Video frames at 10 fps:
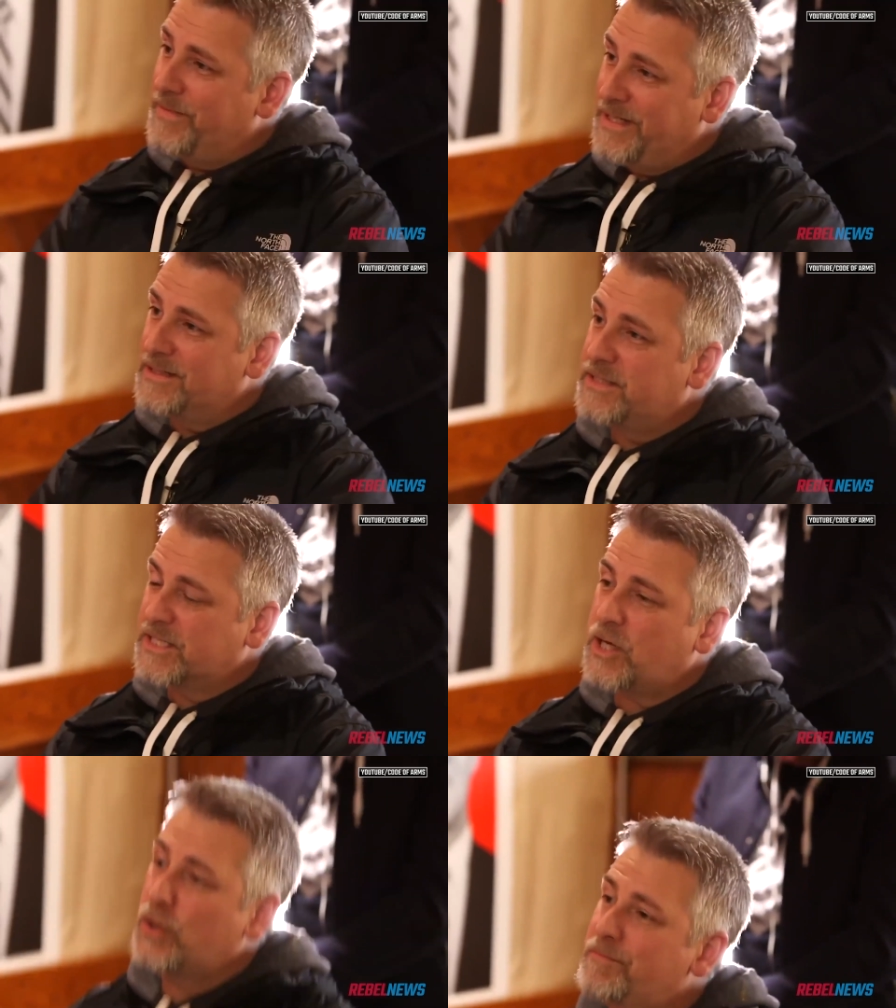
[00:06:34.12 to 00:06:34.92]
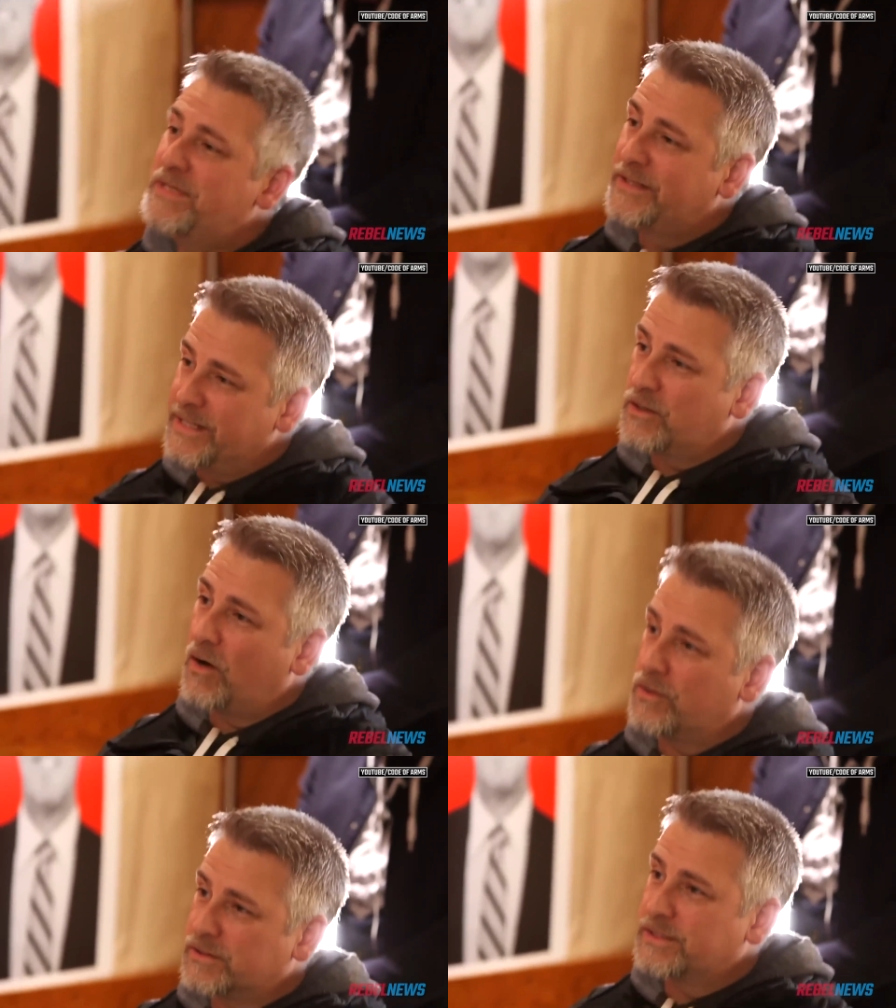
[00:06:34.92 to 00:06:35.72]
media six hundred million
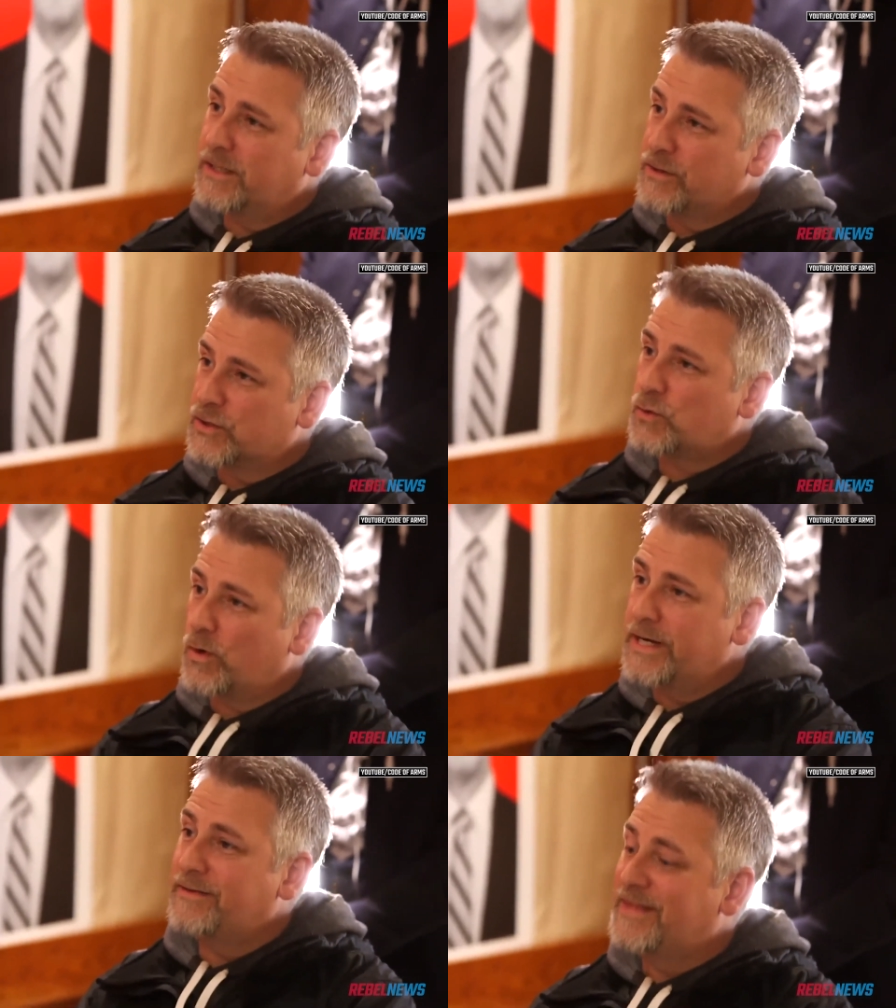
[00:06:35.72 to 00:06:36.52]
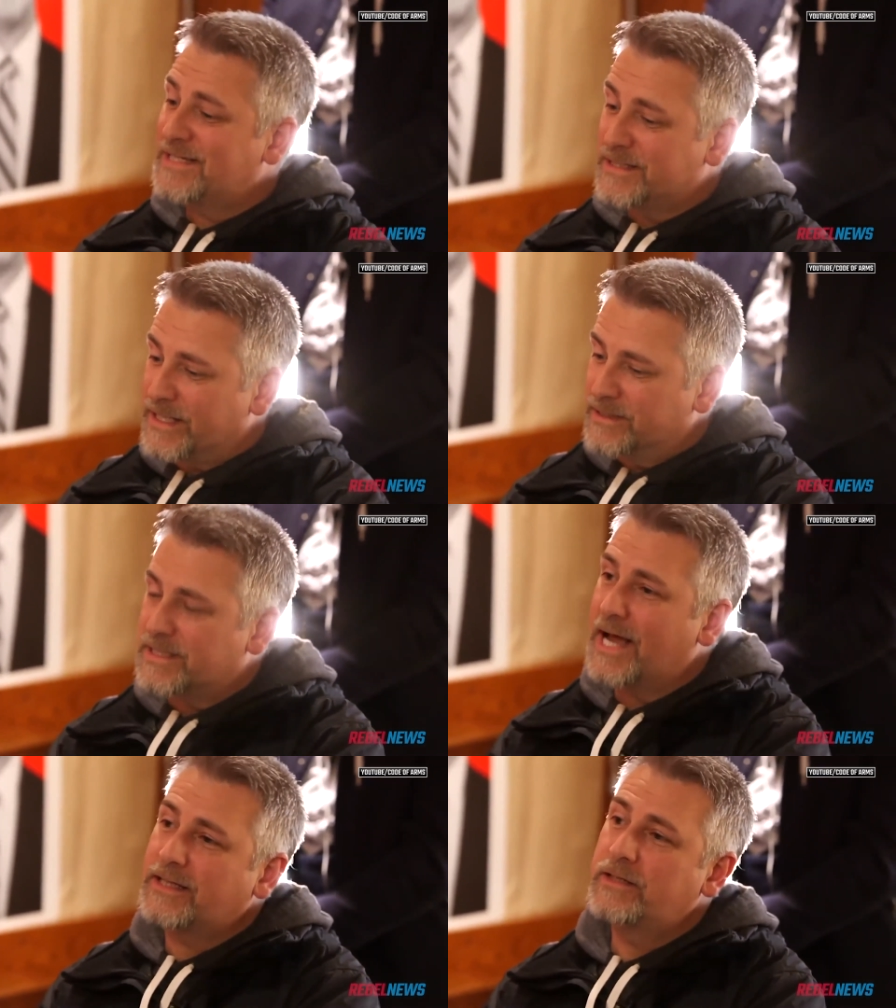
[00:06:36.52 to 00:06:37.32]
dollars to tell your story, this is
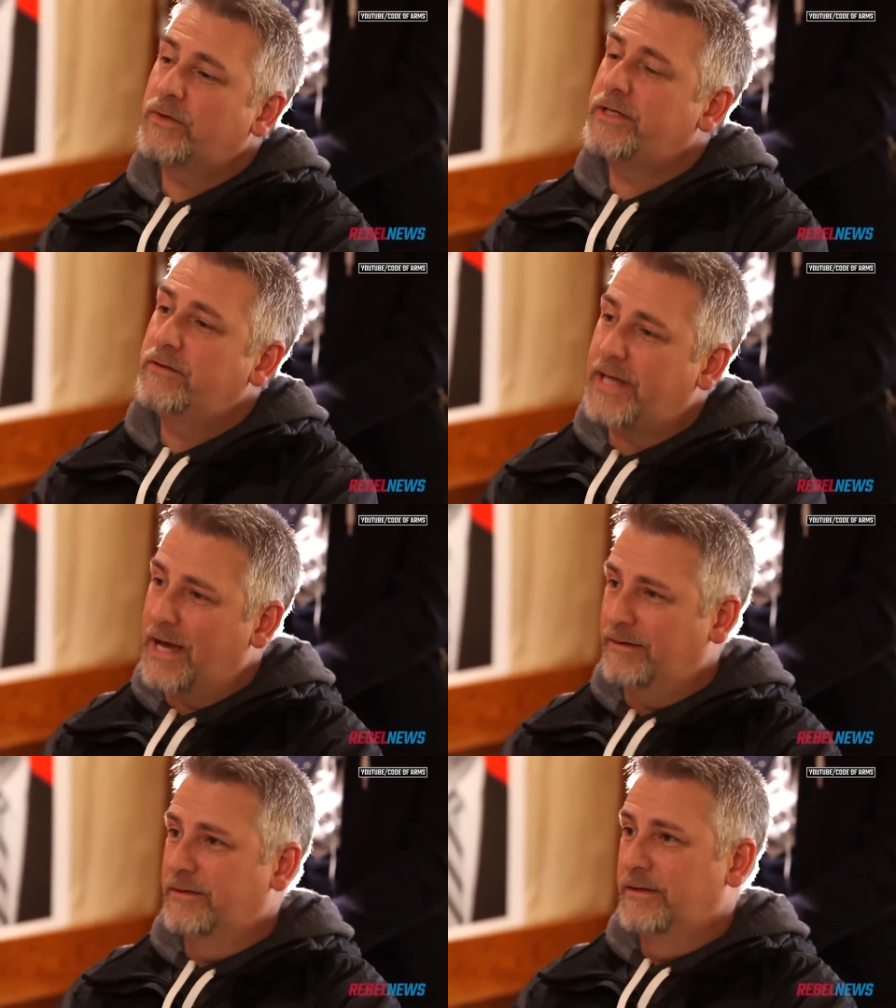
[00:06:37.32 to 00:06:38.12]
exactly what you get.